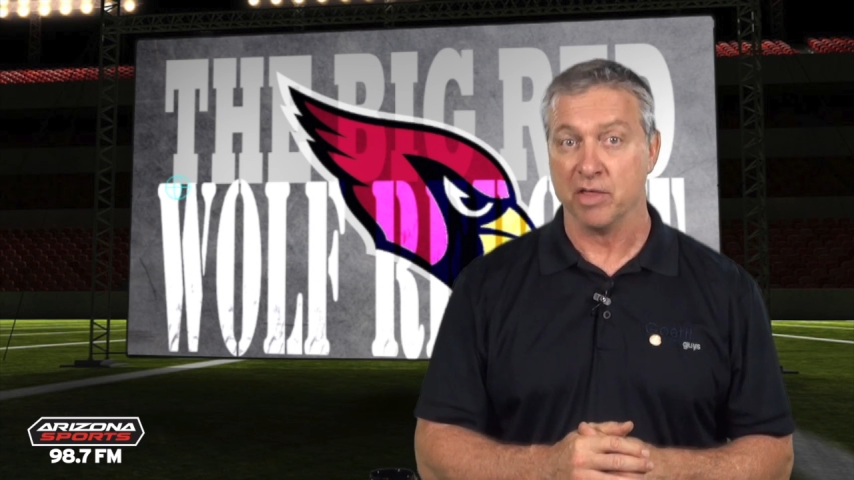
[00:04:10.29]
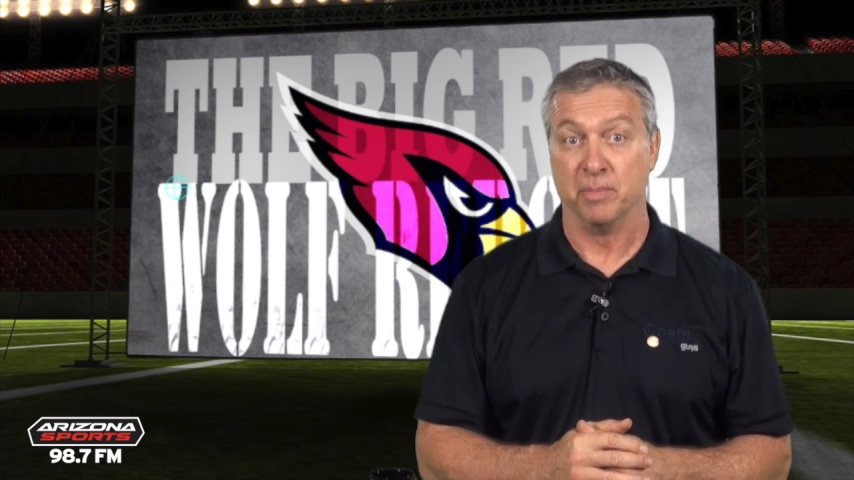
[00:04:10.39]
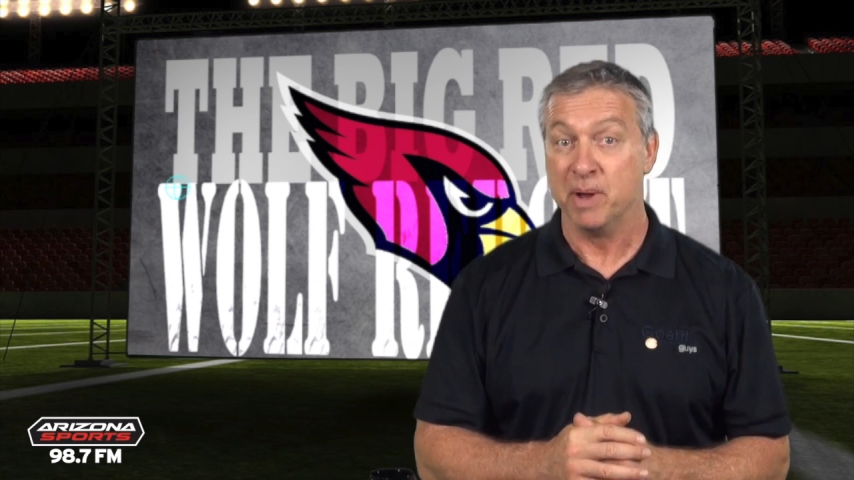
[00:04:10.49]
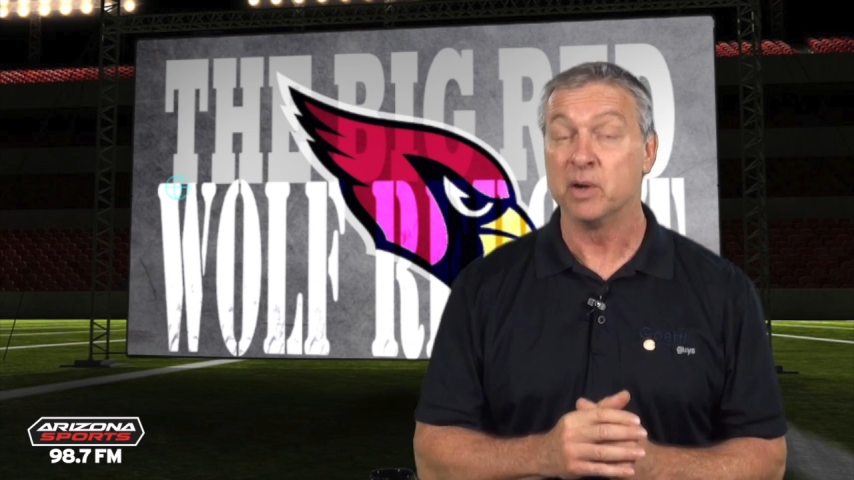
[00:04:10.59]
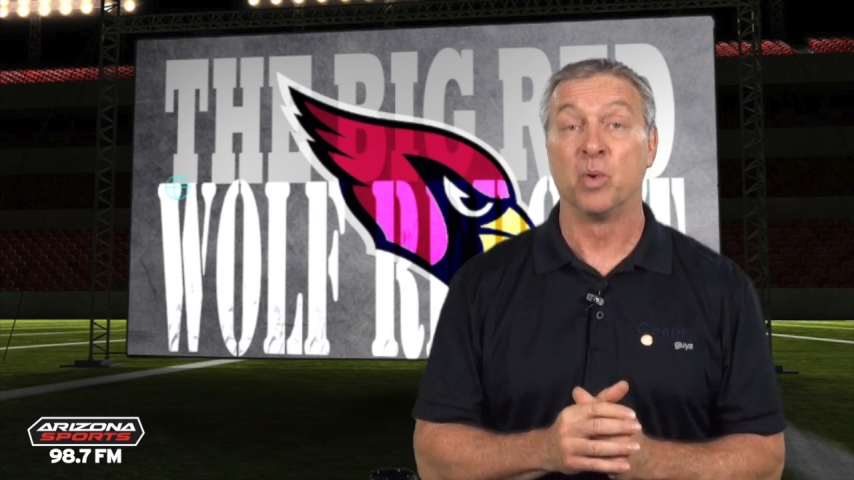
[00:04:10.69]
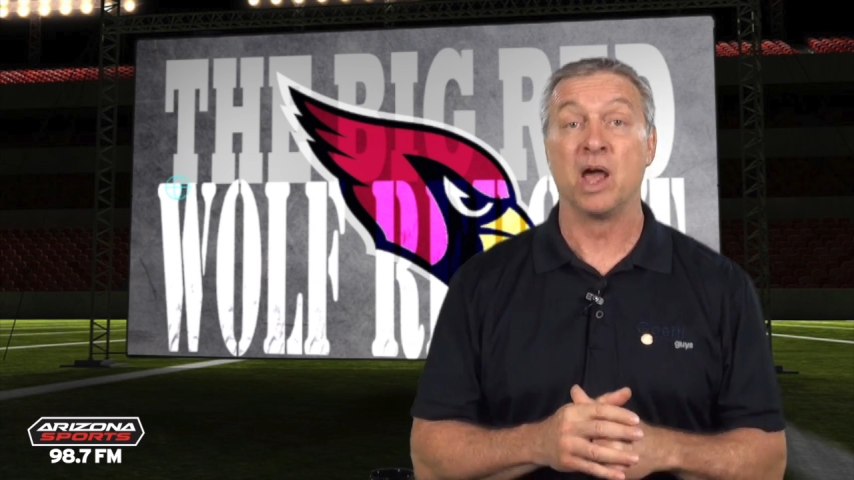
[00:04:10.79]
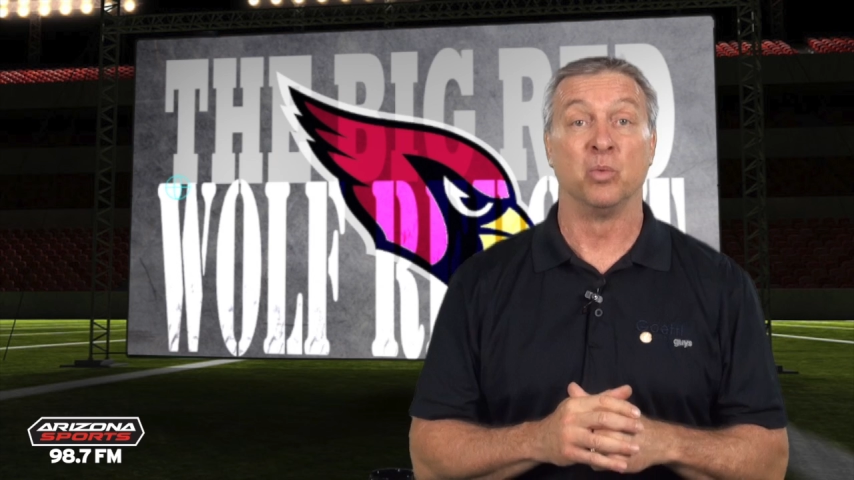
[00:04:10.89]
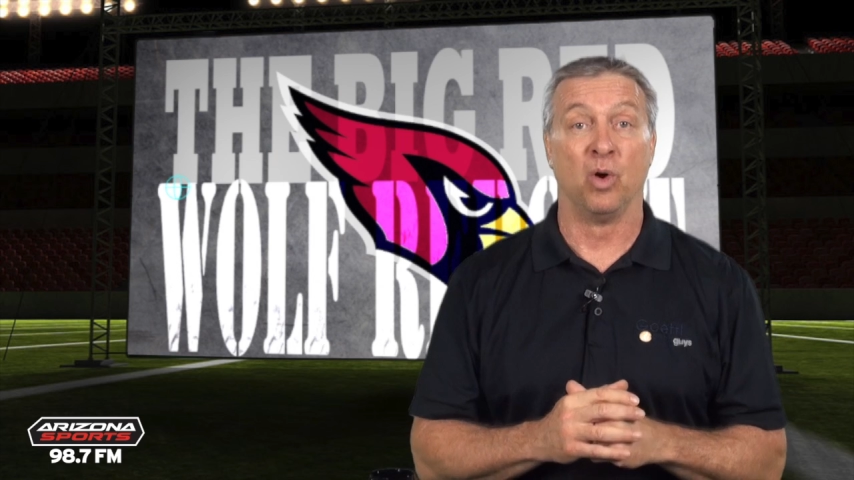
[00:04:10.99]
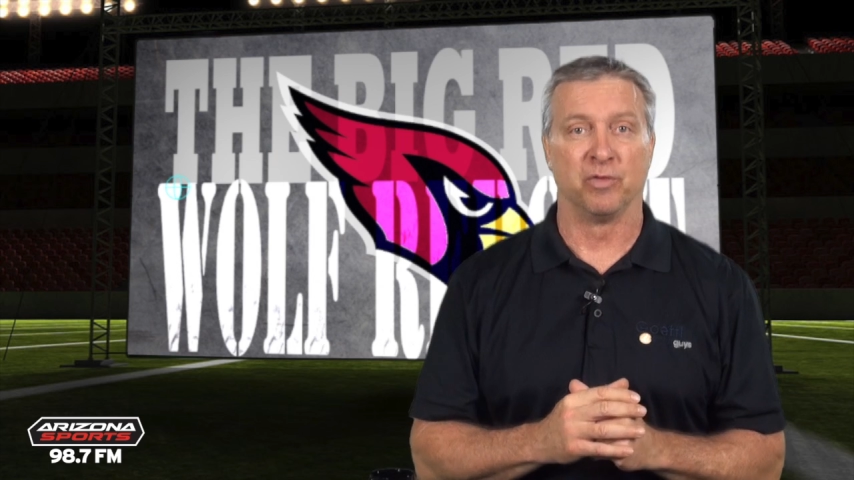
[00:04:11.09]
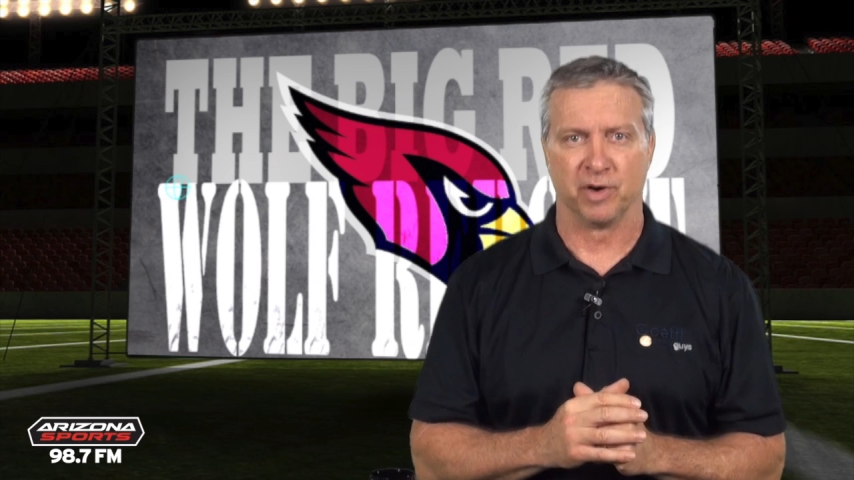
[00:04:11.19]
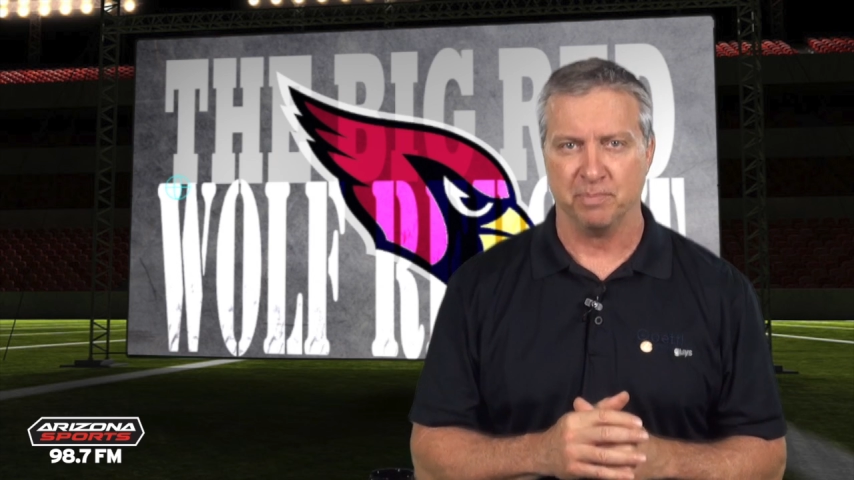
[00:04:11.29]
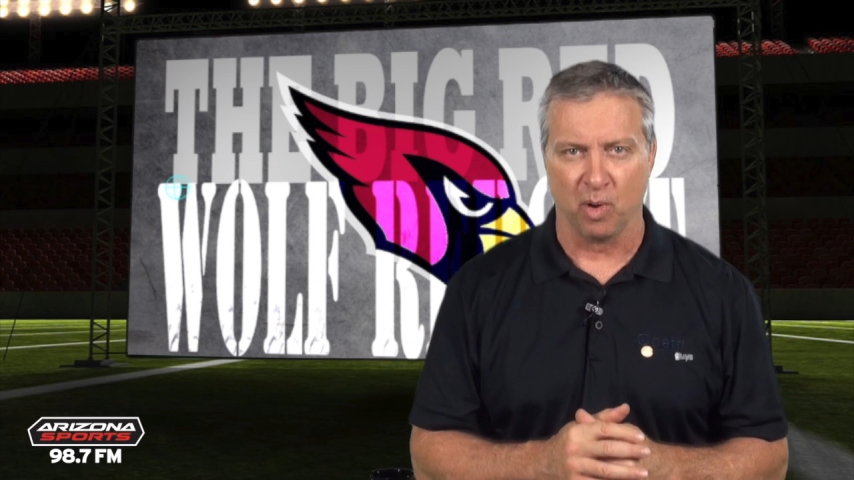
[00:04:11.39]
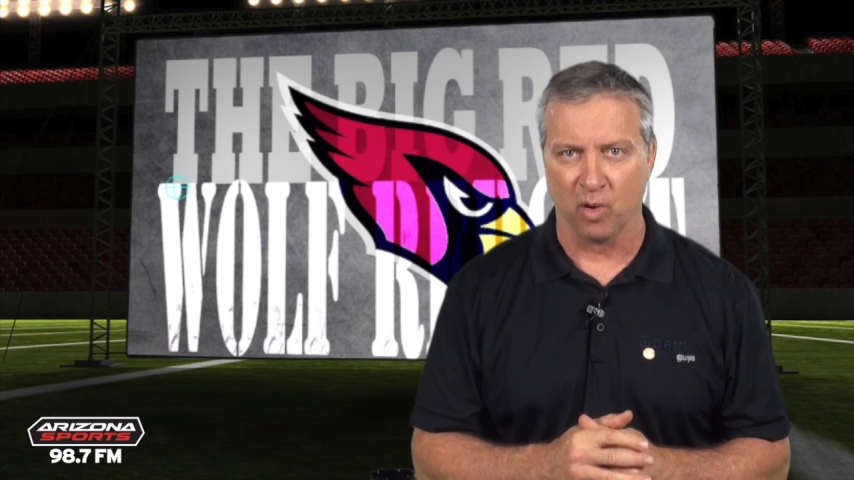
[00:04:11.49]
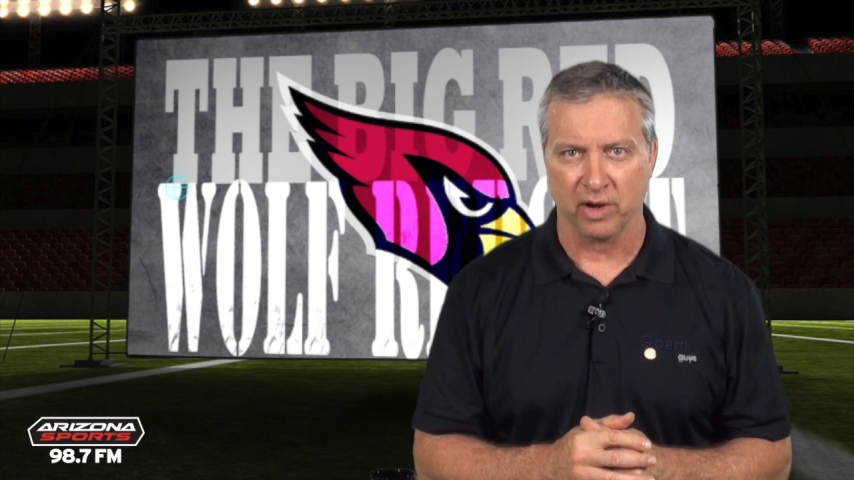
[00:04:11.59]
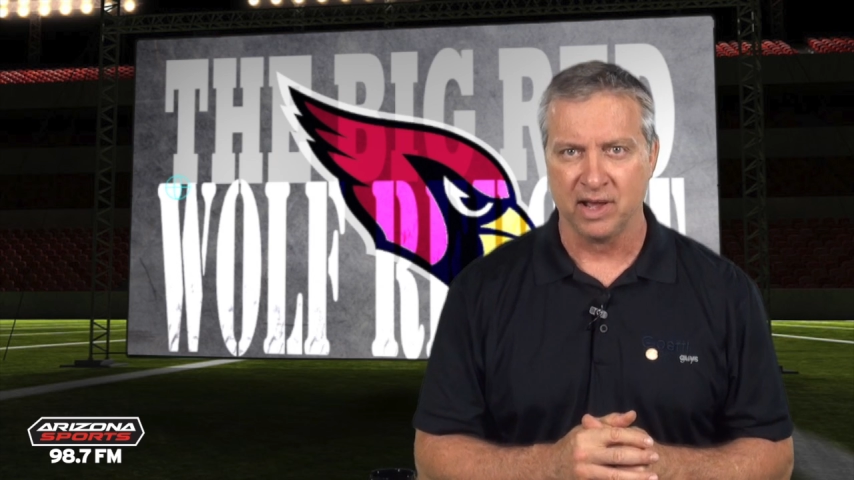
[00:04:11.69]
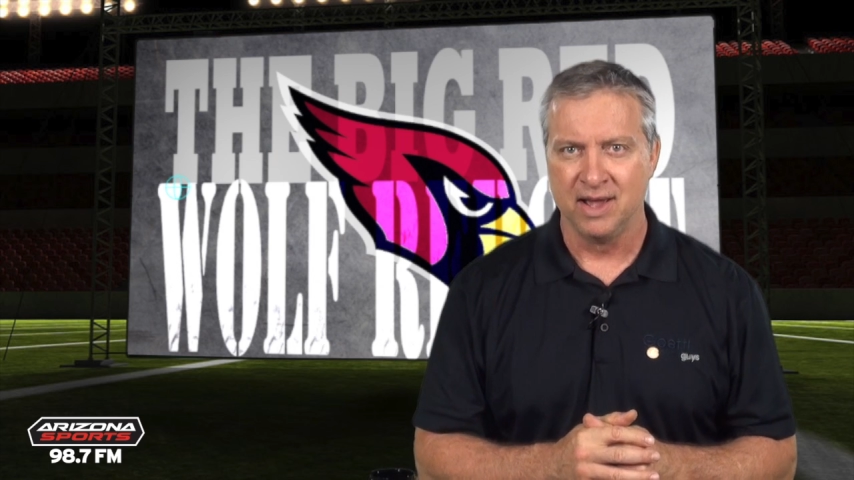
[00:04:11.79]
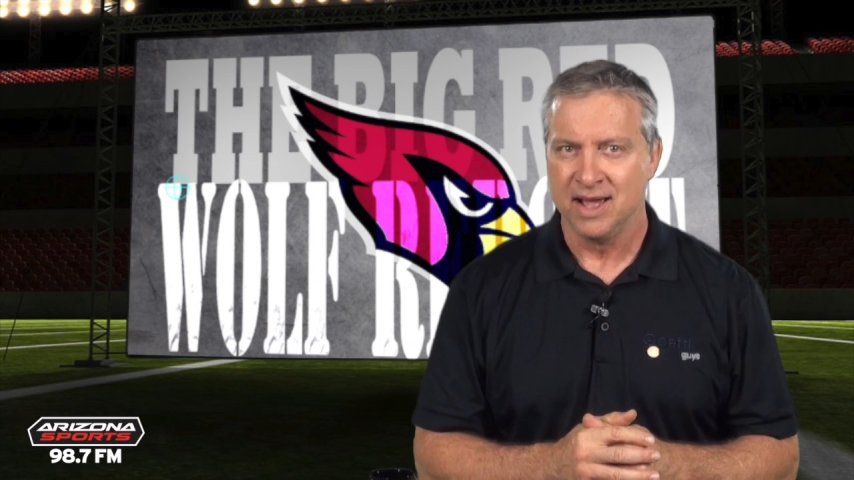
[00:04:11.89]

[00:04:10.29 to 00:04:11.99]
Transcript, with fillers: of the Big Red Wolf Report.